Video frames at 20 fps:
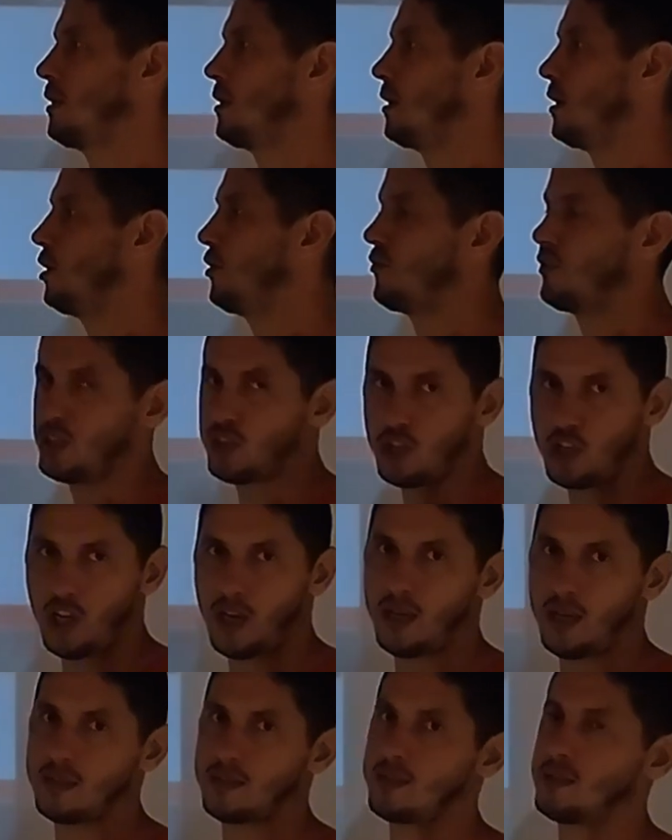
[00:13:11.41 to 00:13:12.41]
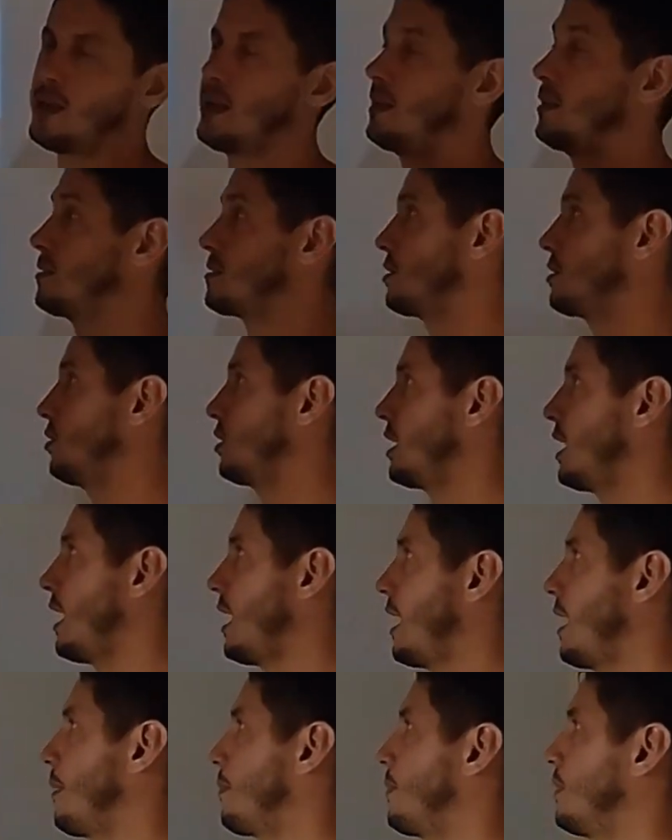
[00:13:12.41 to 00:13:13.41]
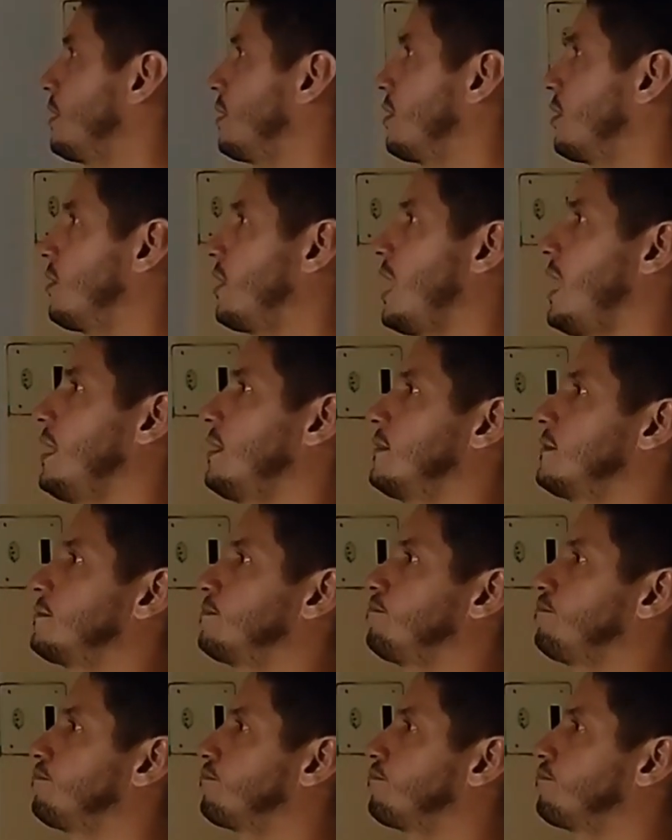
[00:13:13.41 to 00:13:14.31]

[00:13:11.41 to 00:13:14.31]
of a chance that it's going to happen, alright?